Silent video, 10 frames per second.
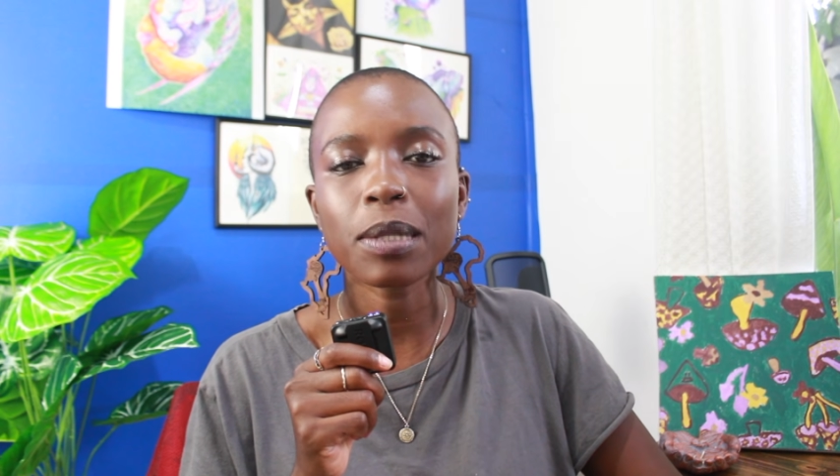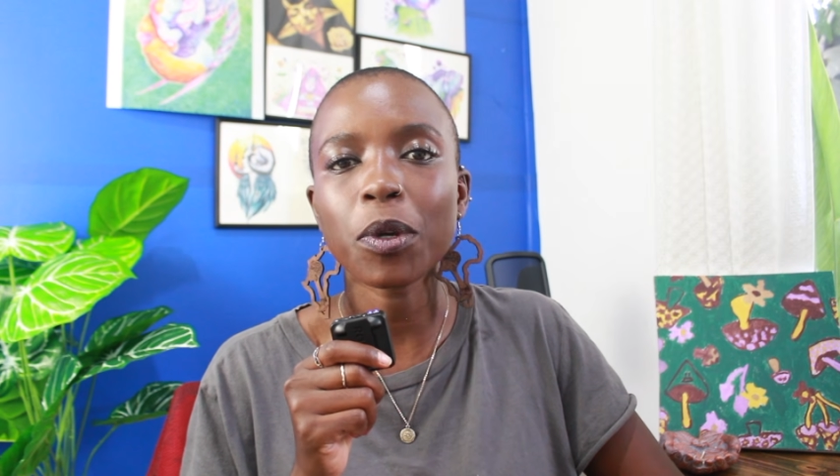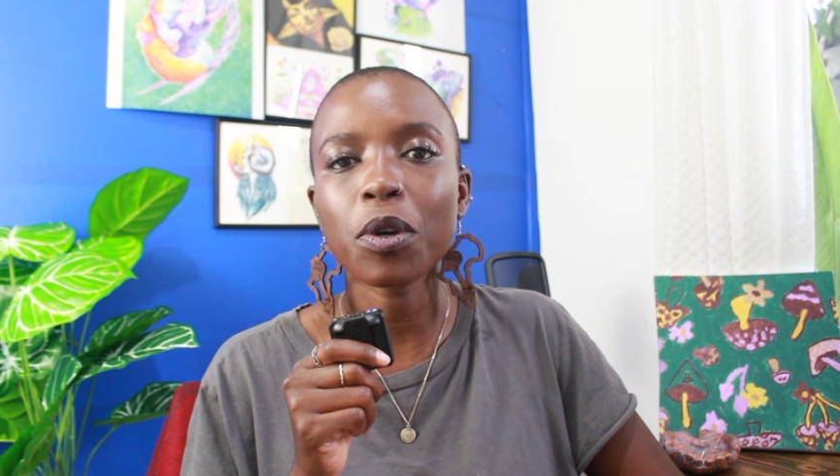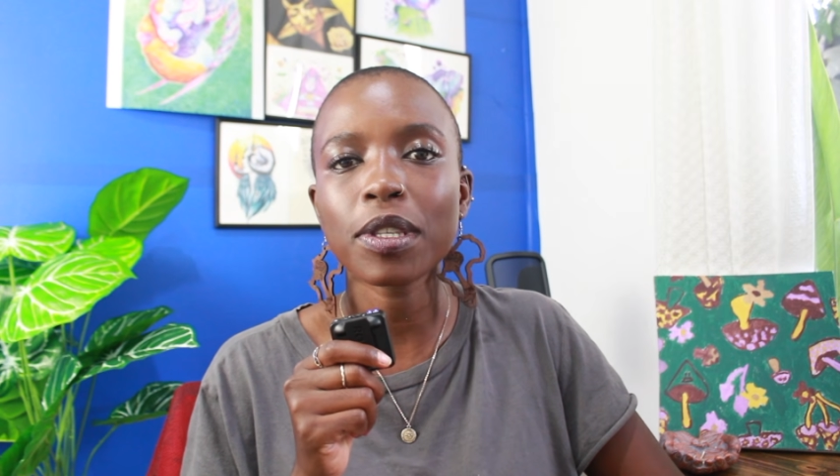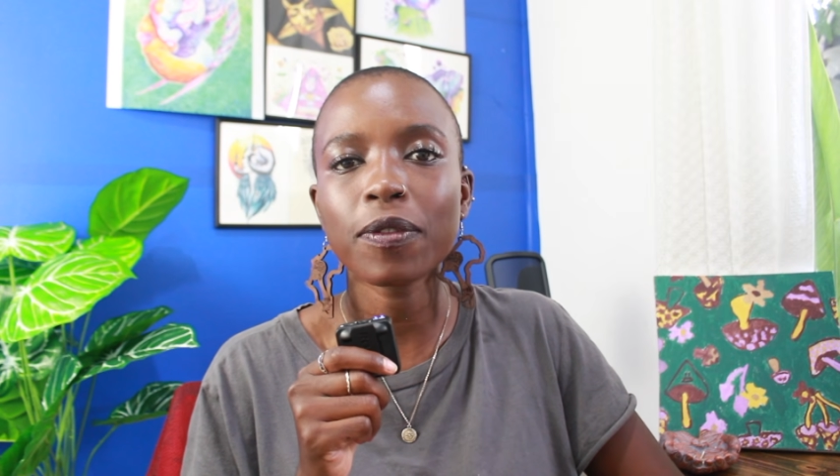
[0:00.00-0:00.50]

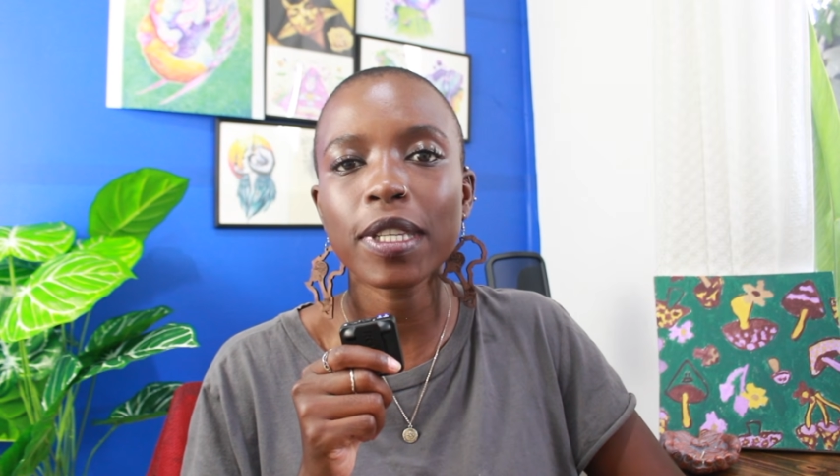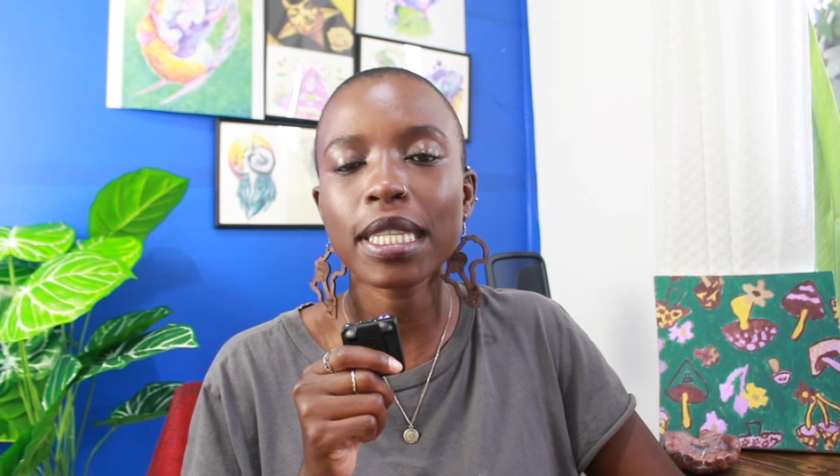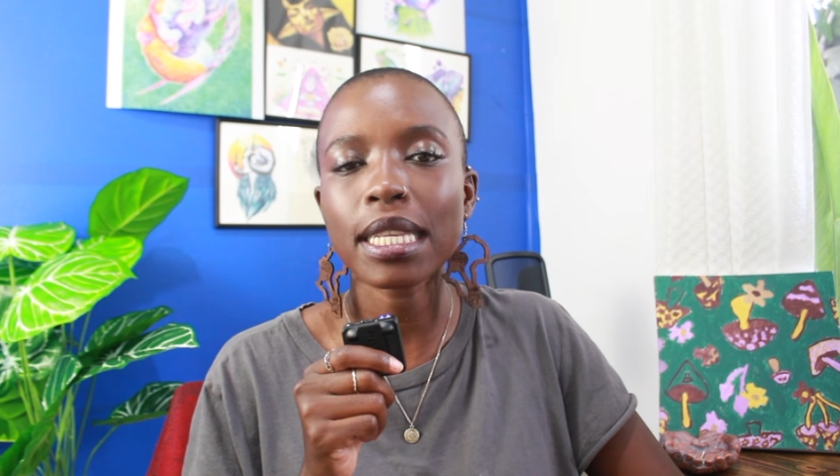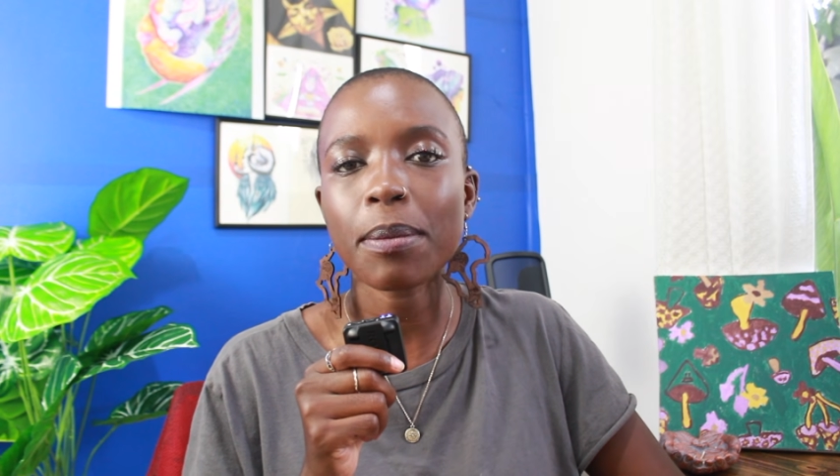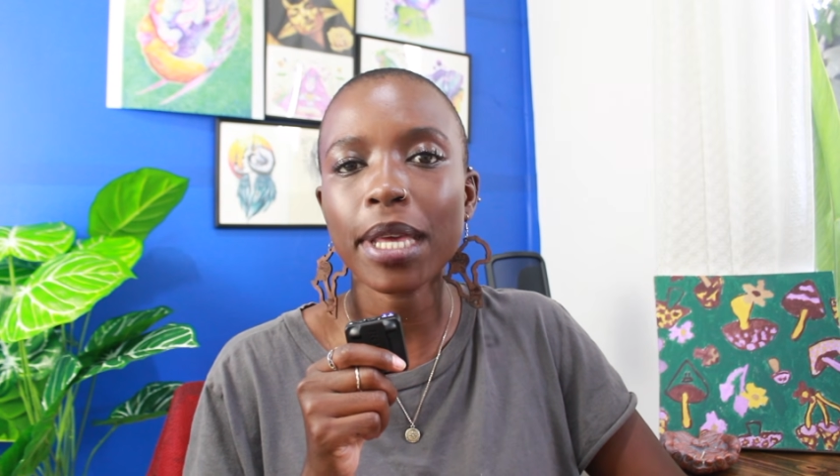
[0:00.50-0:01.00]
because fees
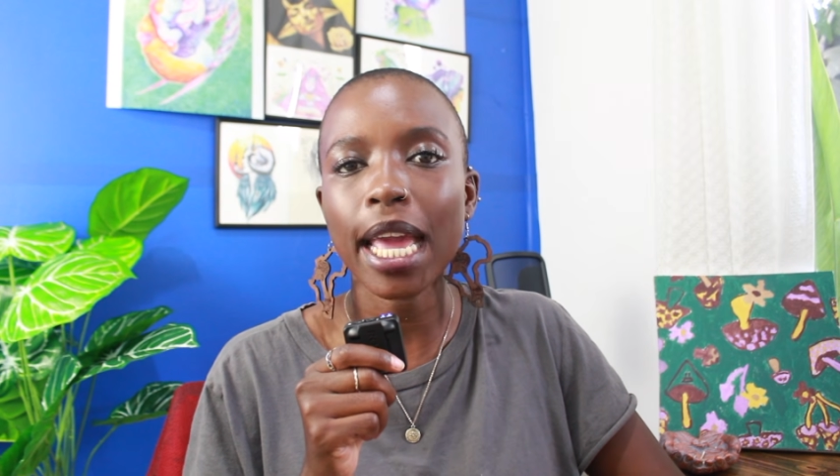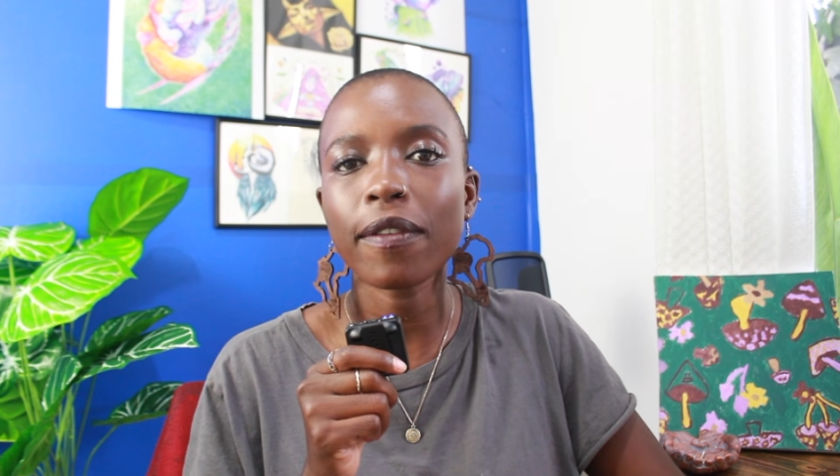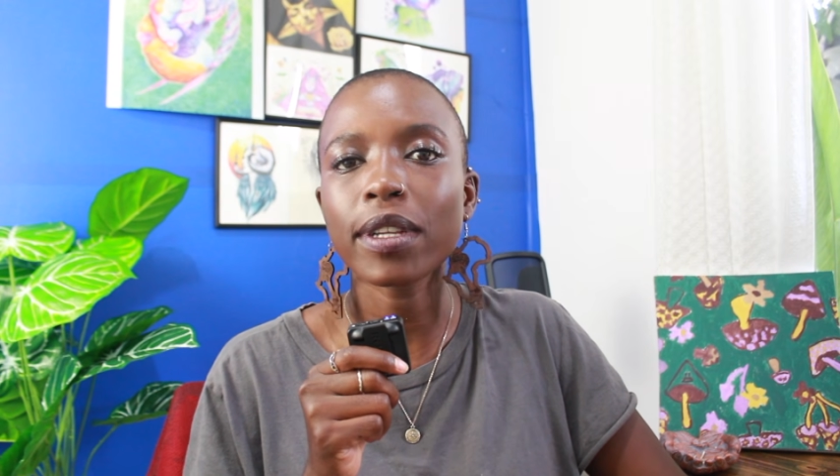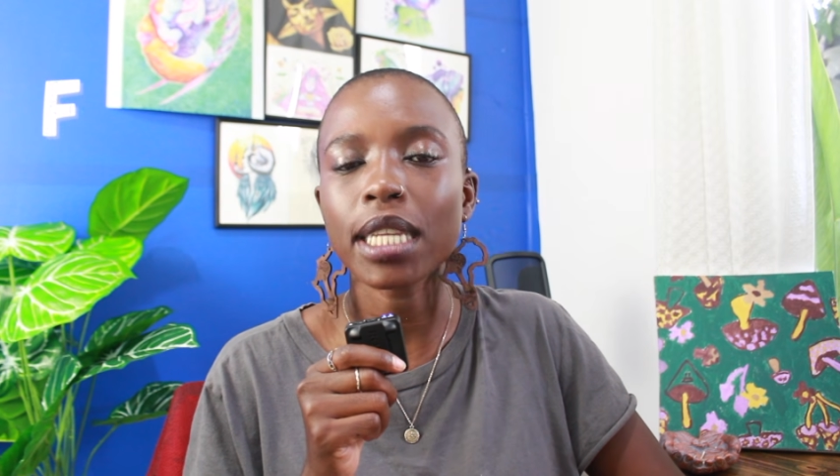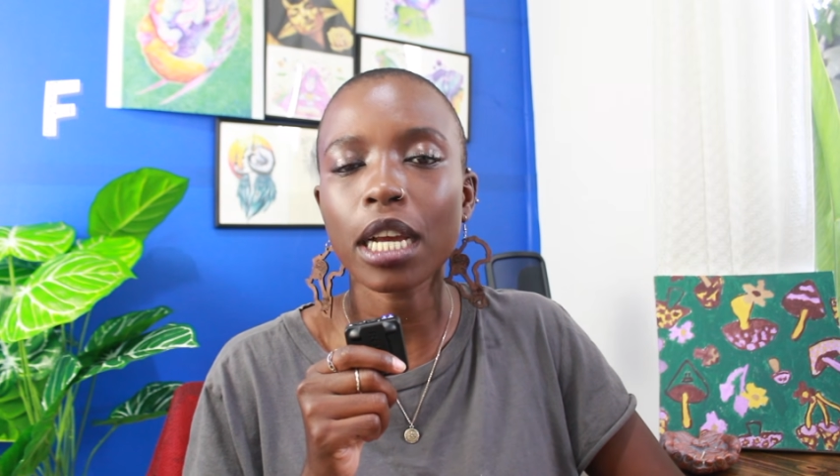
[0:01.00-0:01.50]
is something I
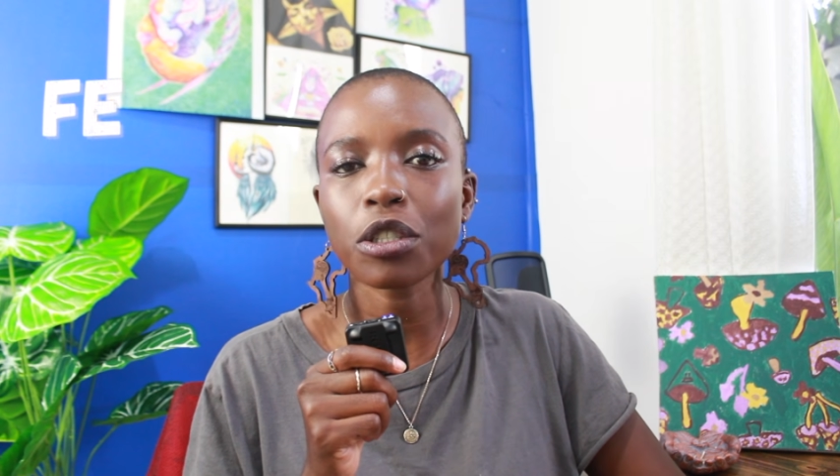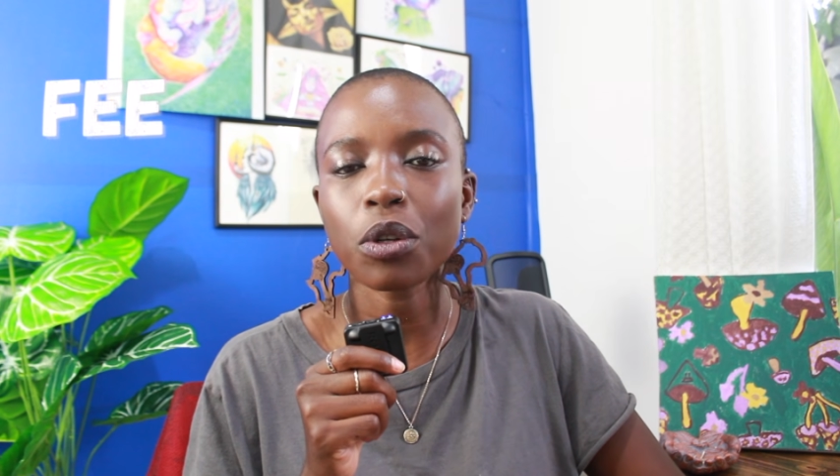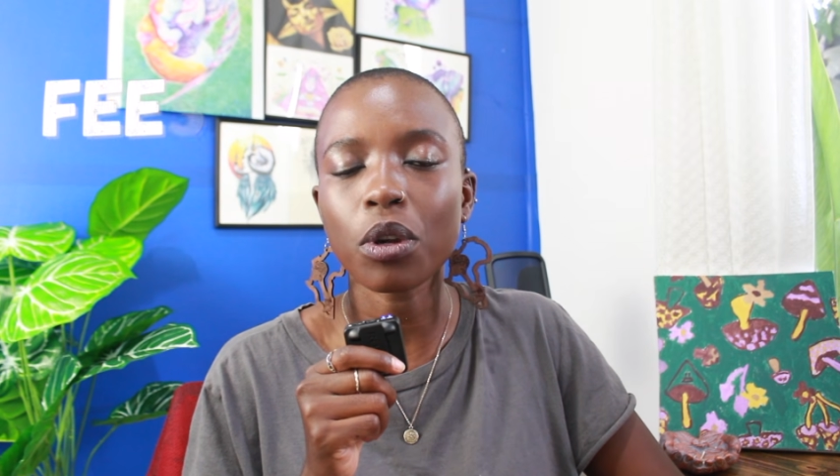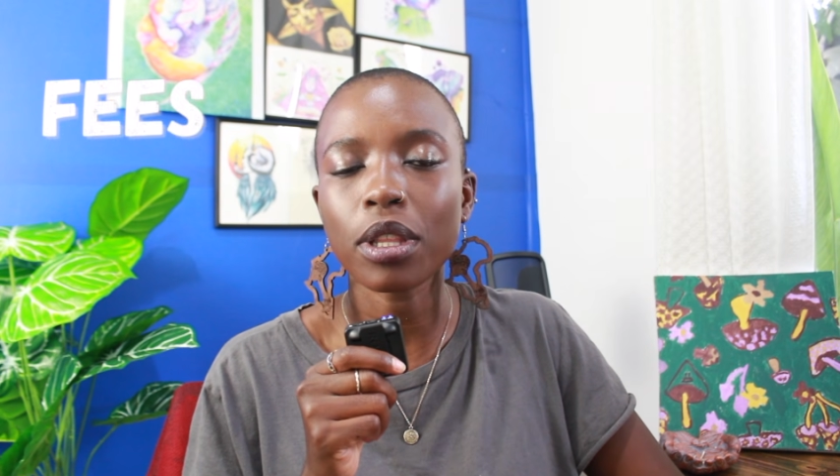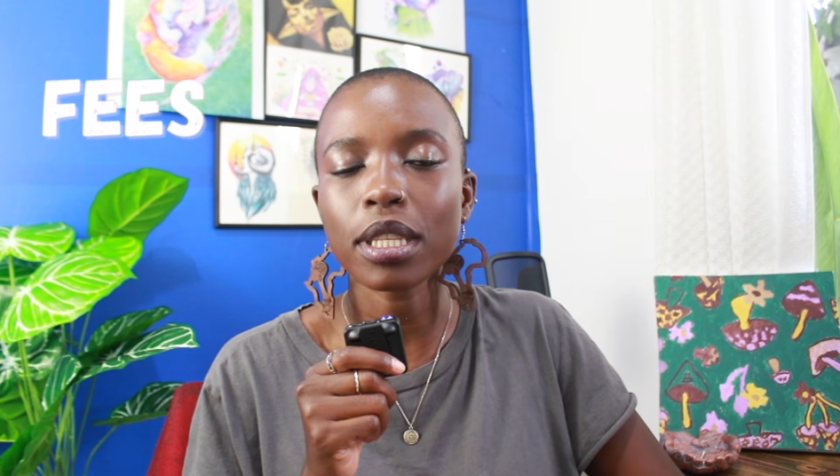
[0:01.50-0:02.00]
haven't touched
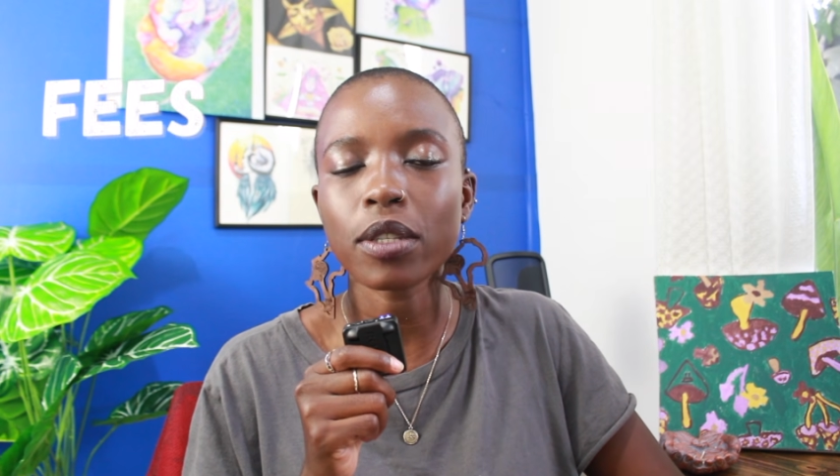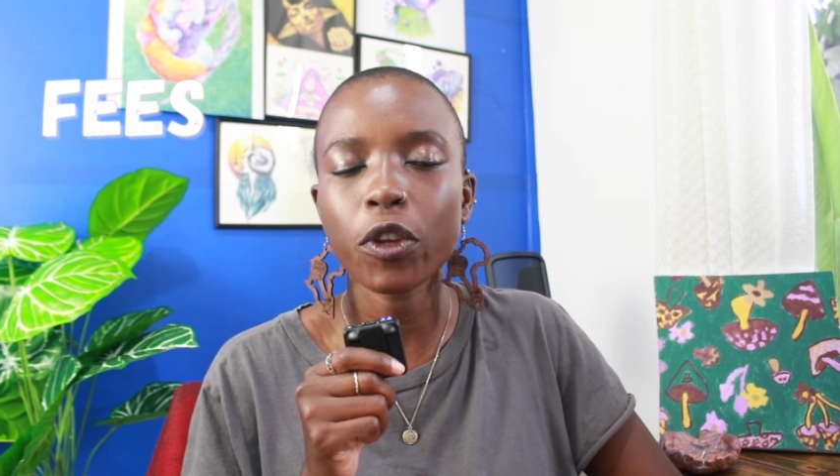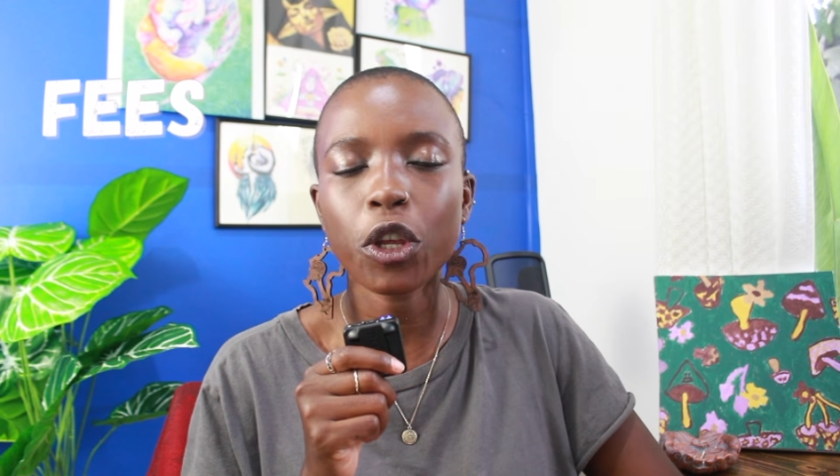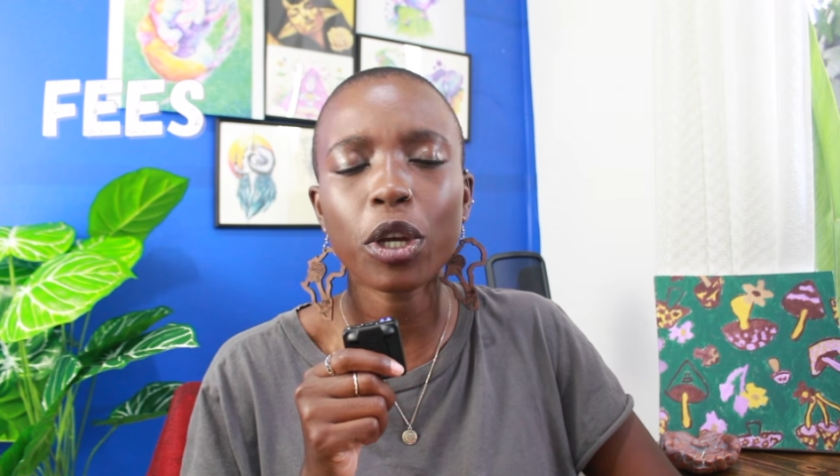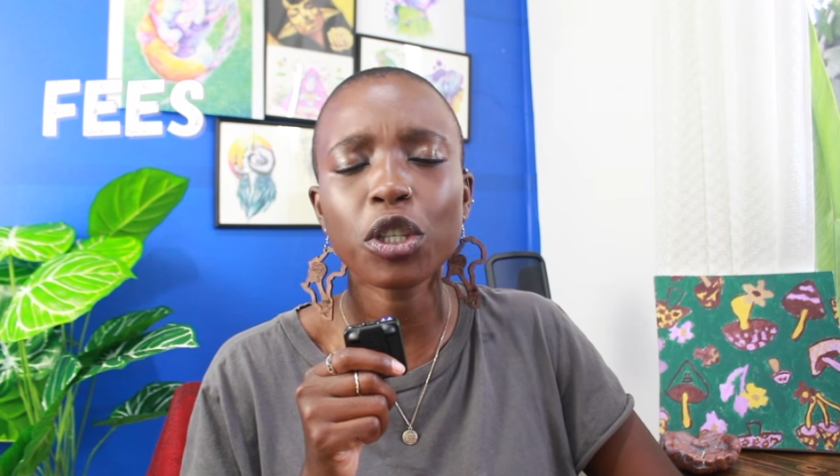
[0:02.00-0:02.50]
on this video,